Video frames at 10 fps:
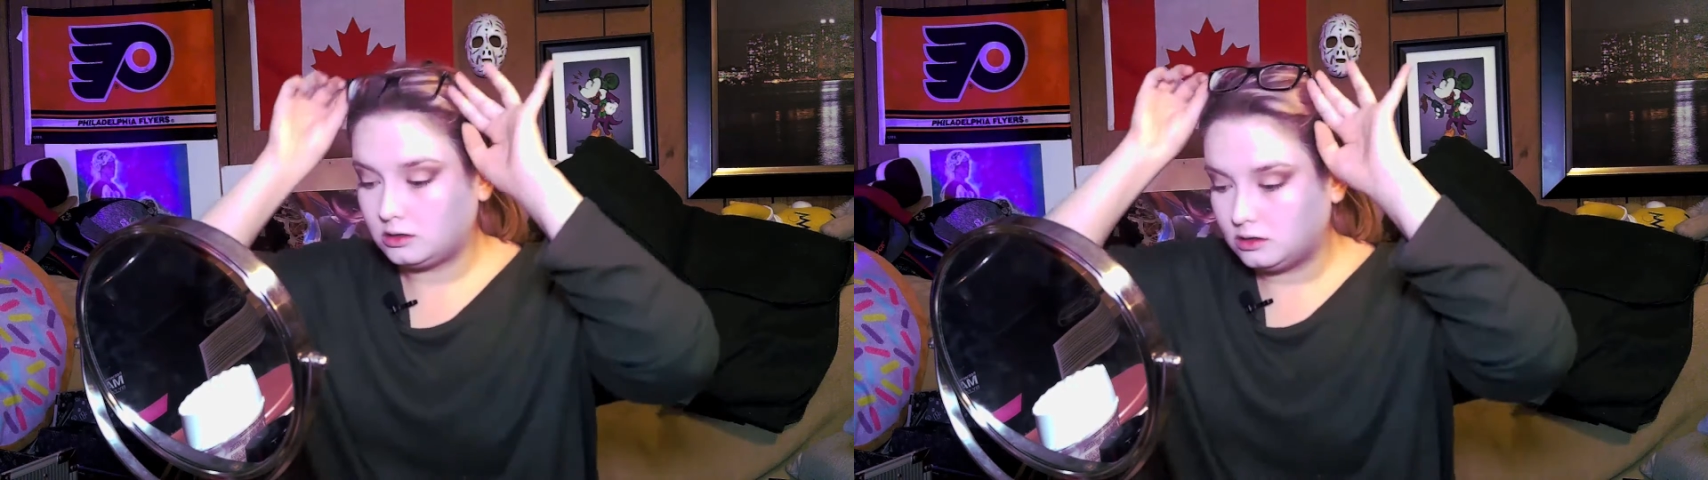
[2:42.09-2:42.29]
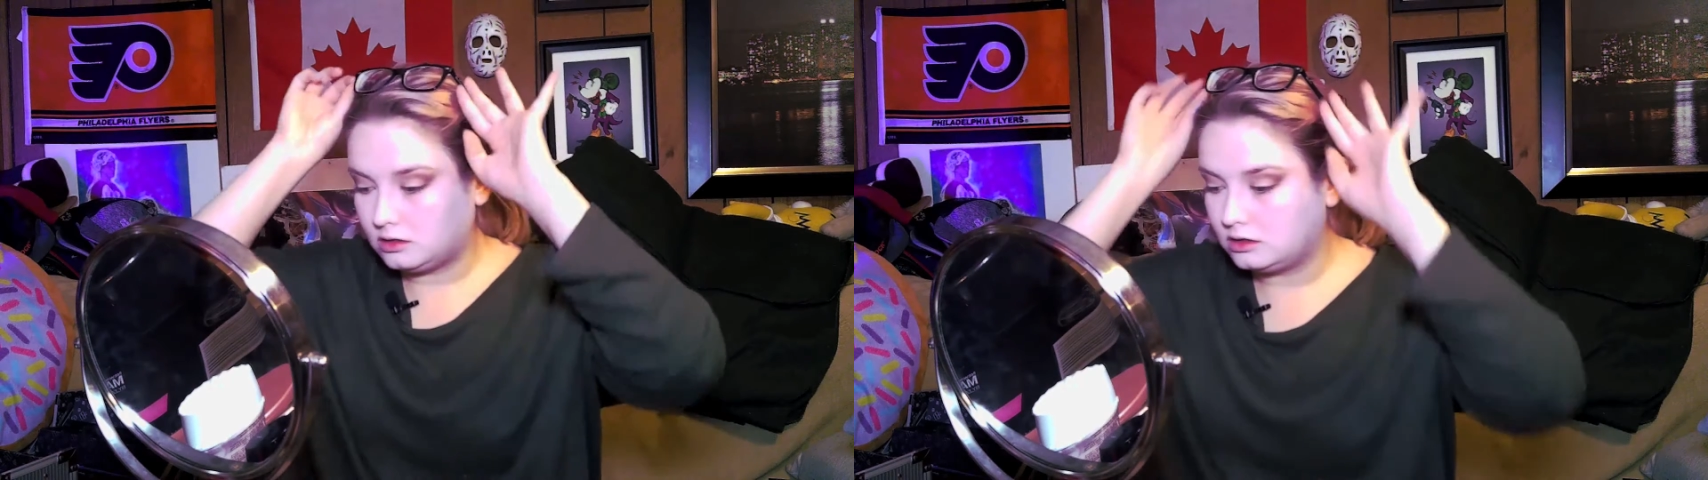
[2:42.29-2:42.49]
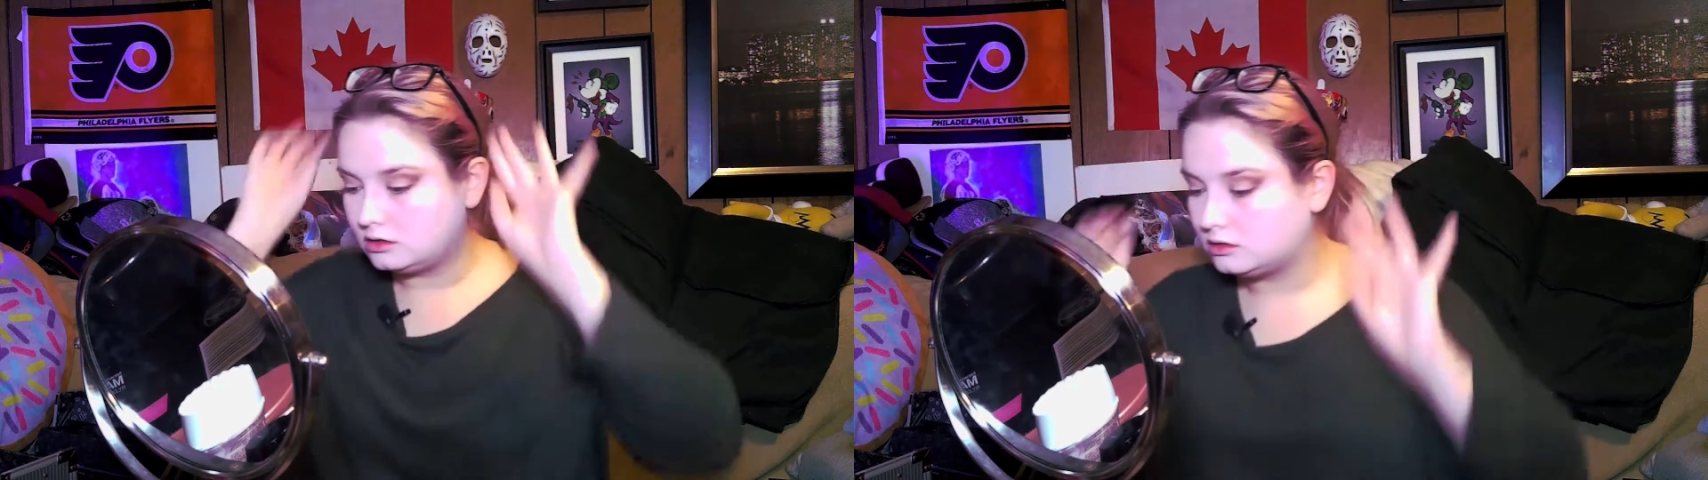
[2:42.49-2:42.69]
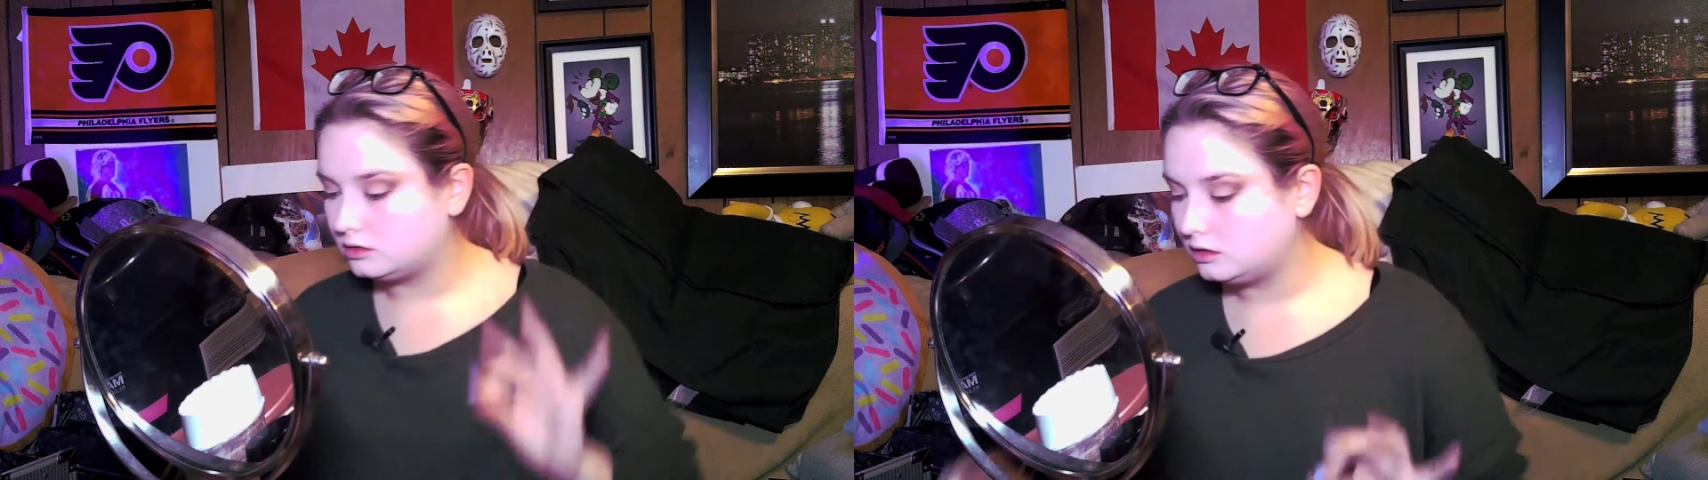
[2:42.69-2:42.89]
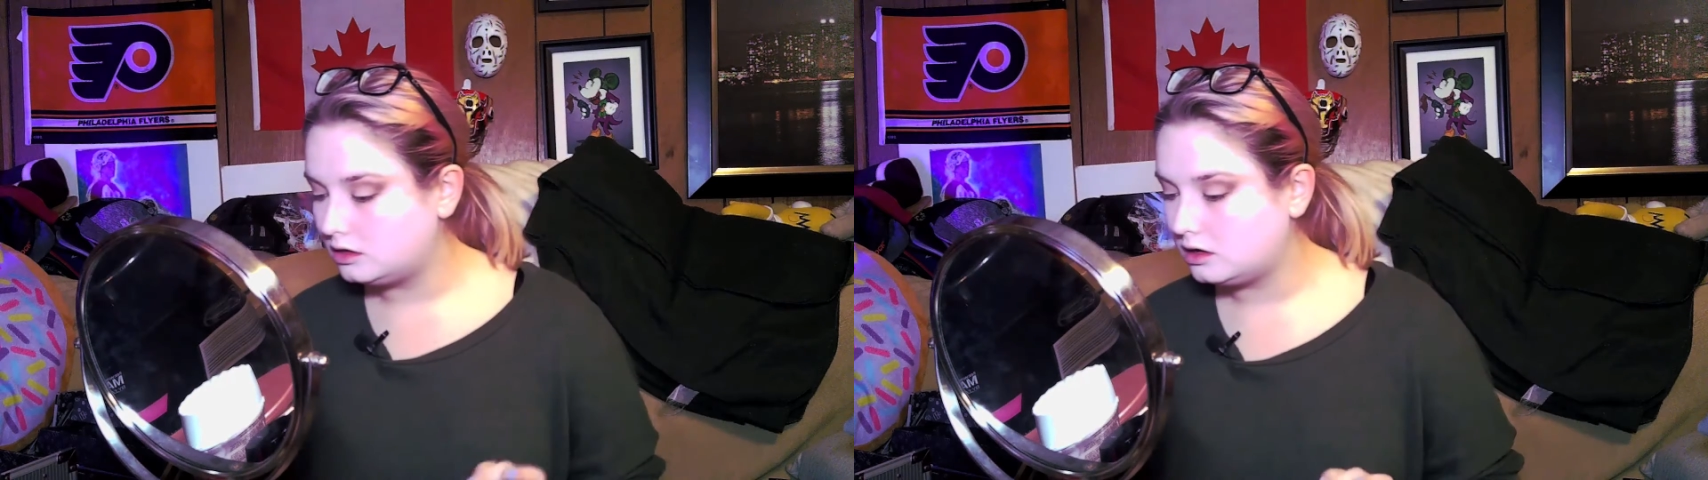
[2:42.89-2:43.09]
Good
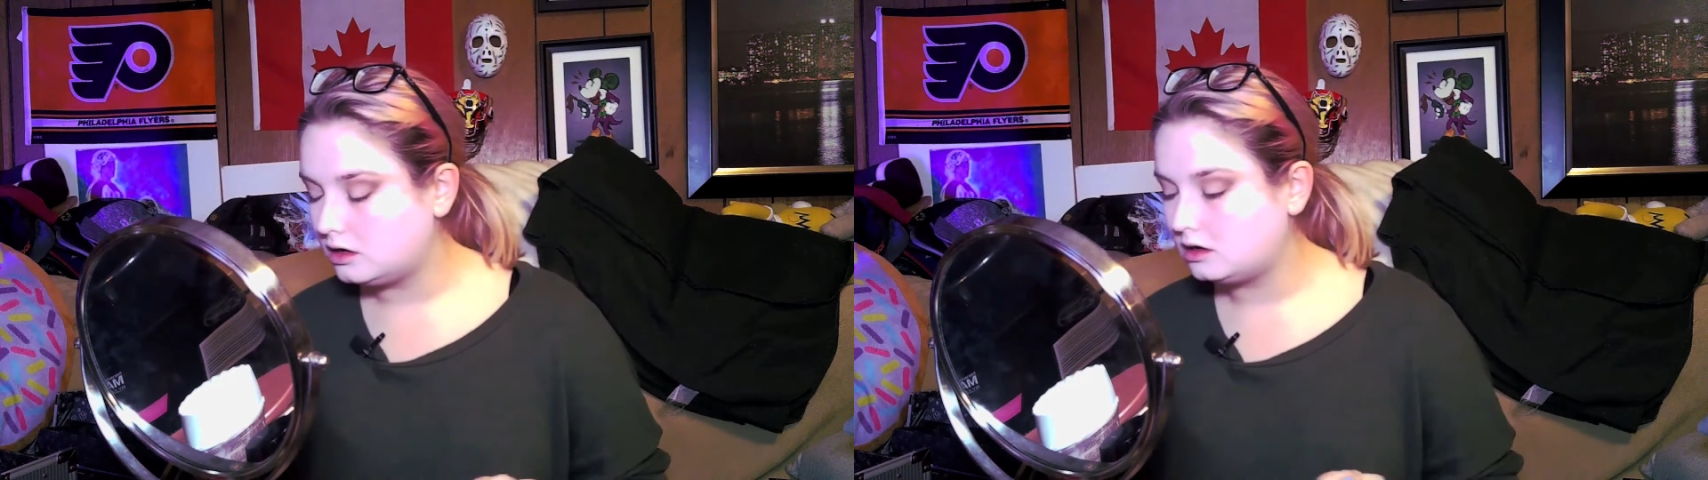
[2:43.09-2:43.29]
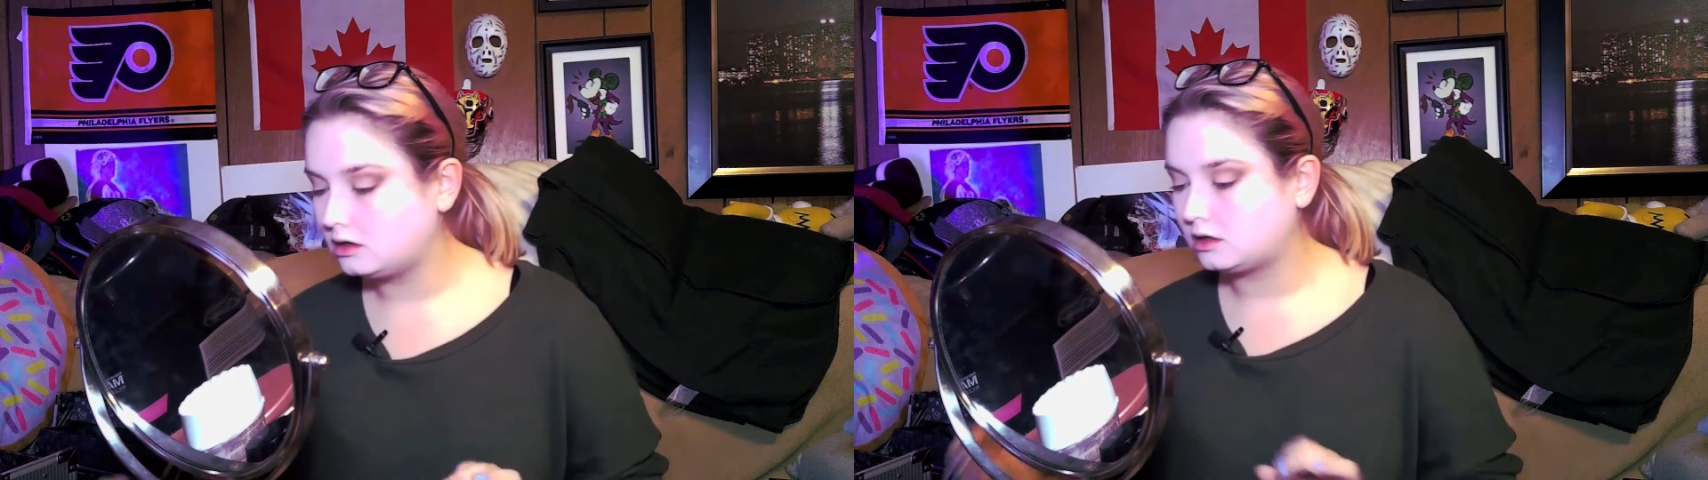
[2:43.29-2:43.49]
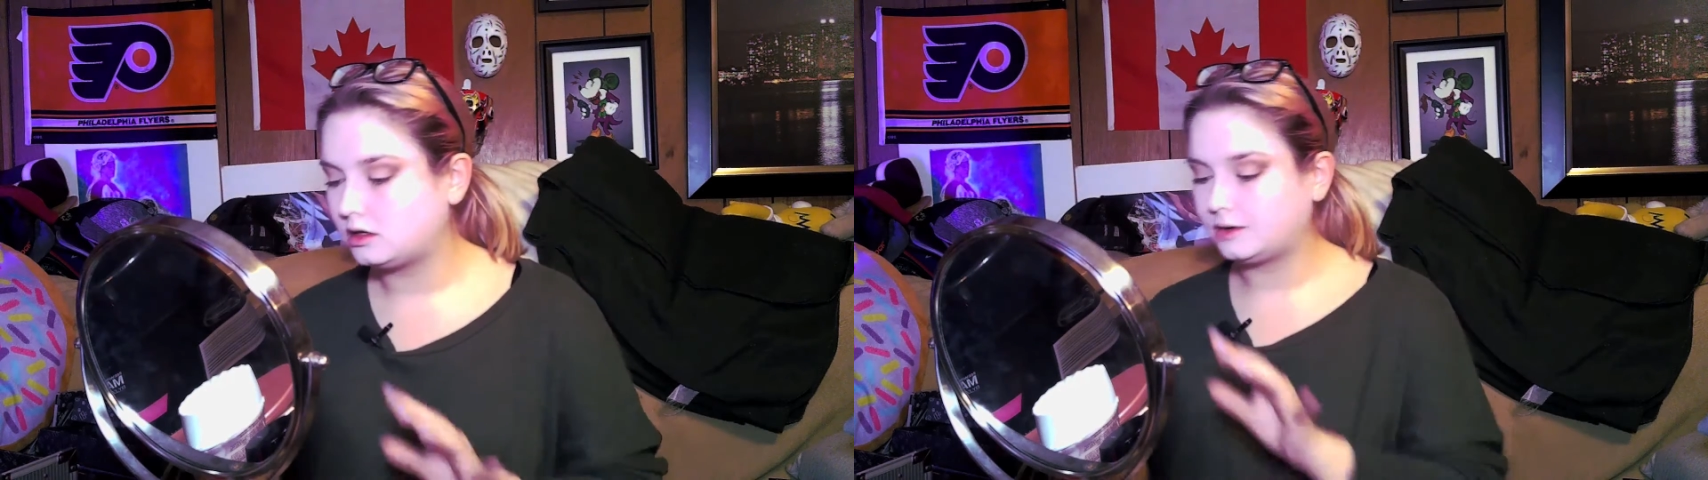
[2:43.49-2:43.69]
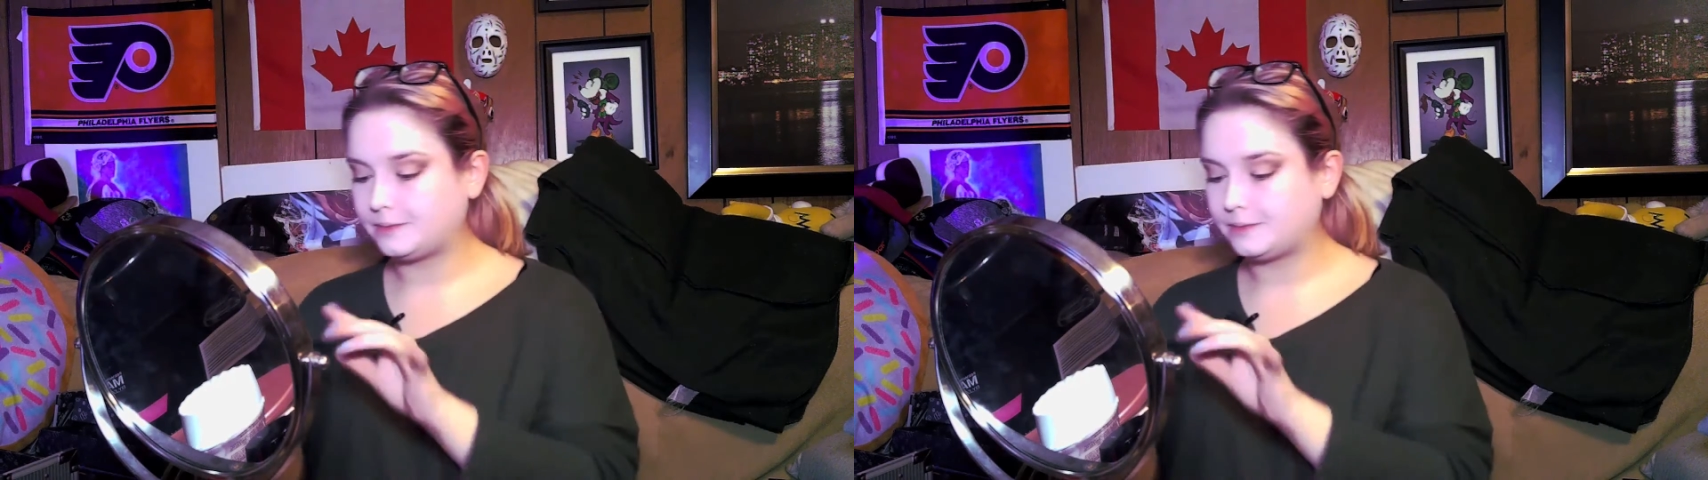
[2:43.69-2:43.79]
luck.